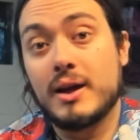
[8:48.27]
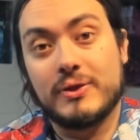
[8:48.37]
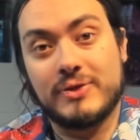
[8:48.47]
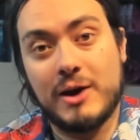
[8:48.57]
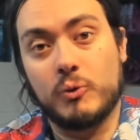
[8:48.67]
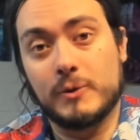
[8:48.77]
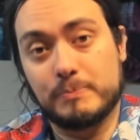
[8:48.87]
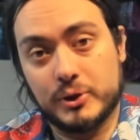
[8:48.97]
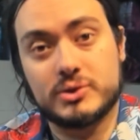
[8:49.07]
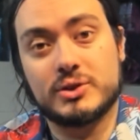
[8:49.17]
that one
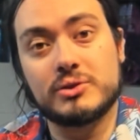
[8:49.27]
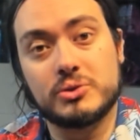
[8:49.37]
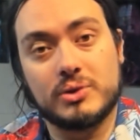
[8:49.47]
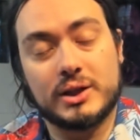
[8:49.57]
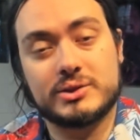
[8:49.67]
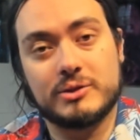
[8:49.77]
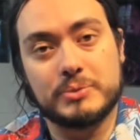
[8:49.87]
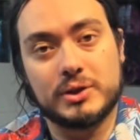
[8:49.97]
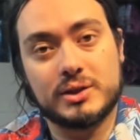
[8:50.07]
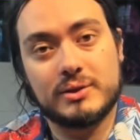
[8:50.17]
person who likes the
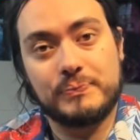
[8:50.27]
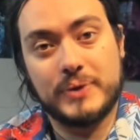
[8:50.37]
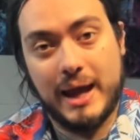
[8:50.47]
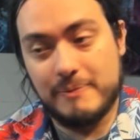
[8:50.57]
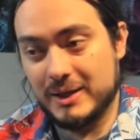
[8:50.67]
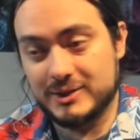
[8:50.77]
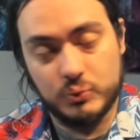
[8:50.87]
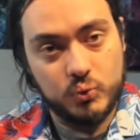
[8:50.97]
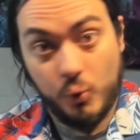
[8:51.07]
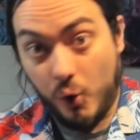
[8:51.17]
book and makes
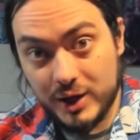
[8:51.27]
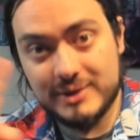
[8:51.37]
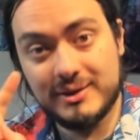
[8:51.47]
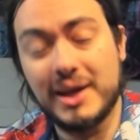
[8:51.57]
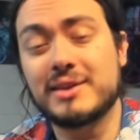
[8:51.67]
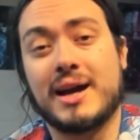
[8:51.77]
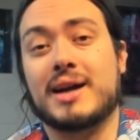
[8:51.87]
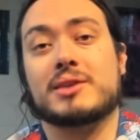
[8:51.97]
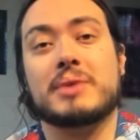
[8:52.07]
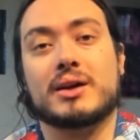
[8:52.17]
one TikTok
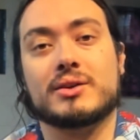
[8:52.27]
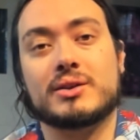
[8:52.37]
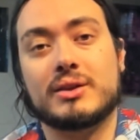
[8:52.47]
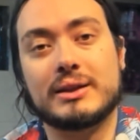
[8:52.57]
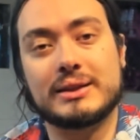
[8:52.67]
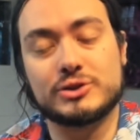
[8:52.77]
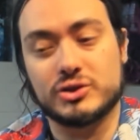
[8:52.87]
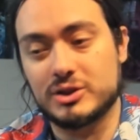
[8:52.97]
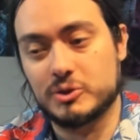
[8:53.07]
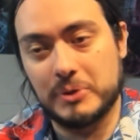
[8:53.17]
about it just
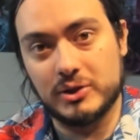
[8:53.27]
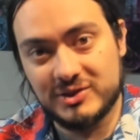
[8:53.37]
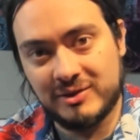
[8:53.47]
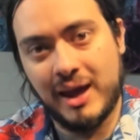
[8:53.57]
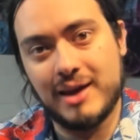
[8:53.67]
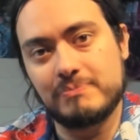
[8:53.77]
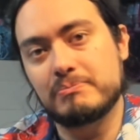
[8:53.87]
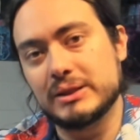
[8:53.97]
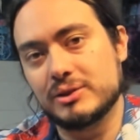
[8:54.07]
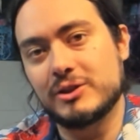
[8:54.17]
exposed 10
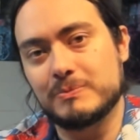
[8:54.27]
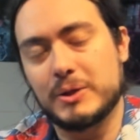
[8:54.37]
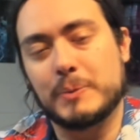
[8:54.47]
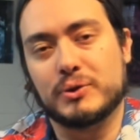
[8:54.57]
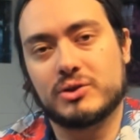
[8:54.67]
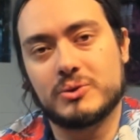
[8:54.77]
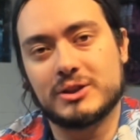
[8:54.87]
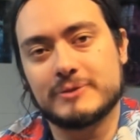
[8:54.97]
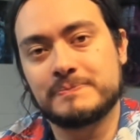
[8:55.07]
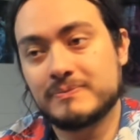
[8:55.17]
million people to it.
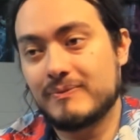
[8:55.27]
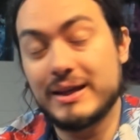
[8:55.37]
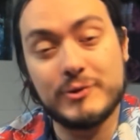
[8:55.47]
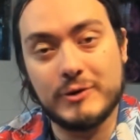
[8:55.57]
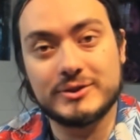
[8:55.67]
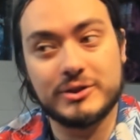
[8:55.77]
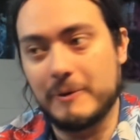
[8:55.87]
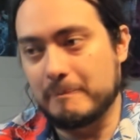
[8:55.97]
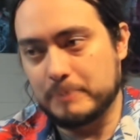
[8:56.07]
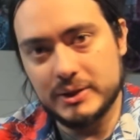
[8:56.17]
And even if it's an
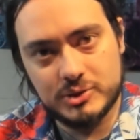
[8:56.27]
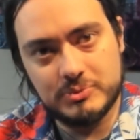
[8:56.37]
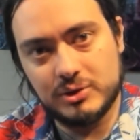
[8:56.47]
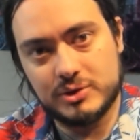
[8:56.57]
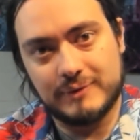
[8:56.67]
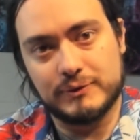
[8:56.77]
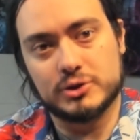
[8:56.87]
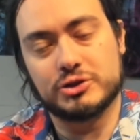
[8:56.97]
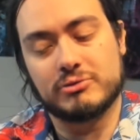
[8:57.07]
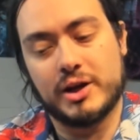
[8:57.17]
abysmal
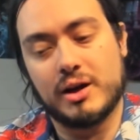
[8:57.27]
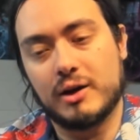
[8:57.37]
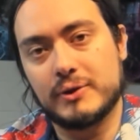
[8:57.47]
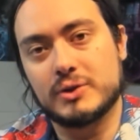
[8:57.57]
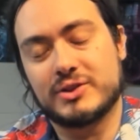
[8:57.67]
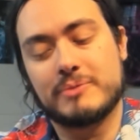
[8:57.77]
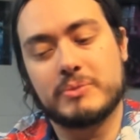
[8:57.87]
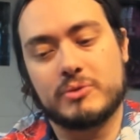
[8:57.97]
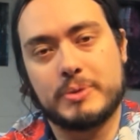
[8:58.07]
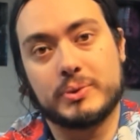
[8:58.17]
conversion rate of those 10 million
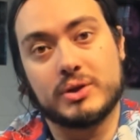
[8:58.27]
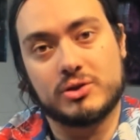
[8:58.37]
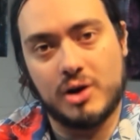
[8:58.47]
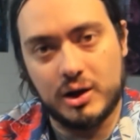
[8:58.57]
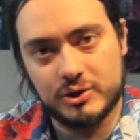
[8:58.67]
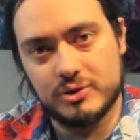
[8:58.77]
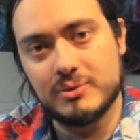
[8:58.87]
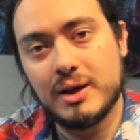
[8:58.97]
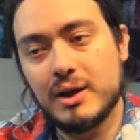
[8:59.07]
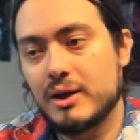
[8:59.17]
people they talk to,
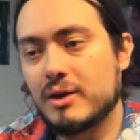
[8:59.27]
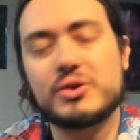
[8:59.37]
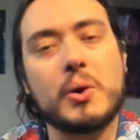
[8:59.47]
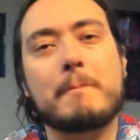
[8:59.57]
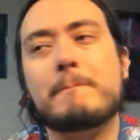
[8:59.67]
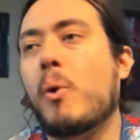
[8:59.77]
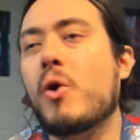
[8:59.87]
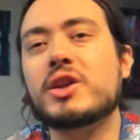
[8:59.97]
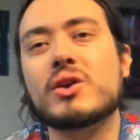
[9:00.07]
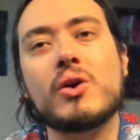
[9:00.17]

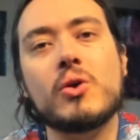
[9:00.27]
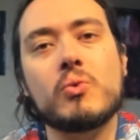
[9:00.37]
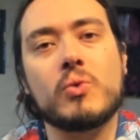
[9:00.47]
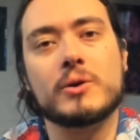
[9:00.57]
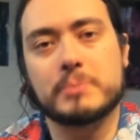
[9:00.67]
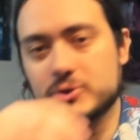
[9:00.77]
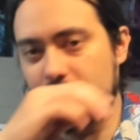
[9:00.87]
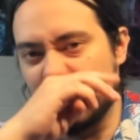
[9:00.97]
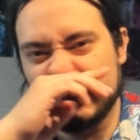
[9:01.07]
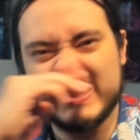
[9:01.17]

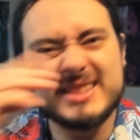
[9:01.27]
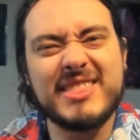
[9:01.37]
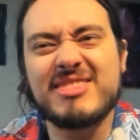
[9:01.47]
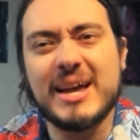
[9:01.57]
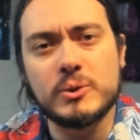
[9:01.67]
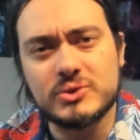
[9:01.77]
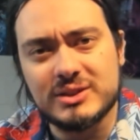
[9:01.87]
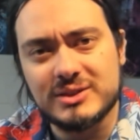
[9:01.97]
0.01%, that's thousands